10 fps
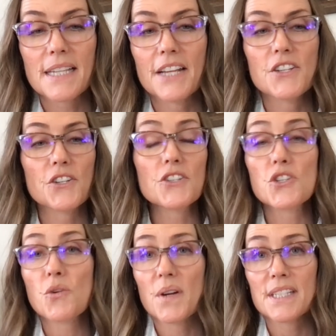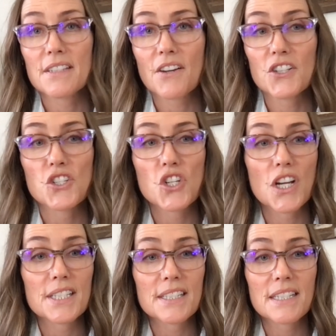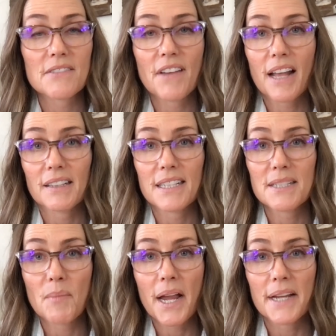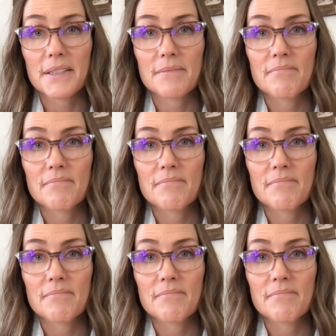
and your choices are just as valid as mine.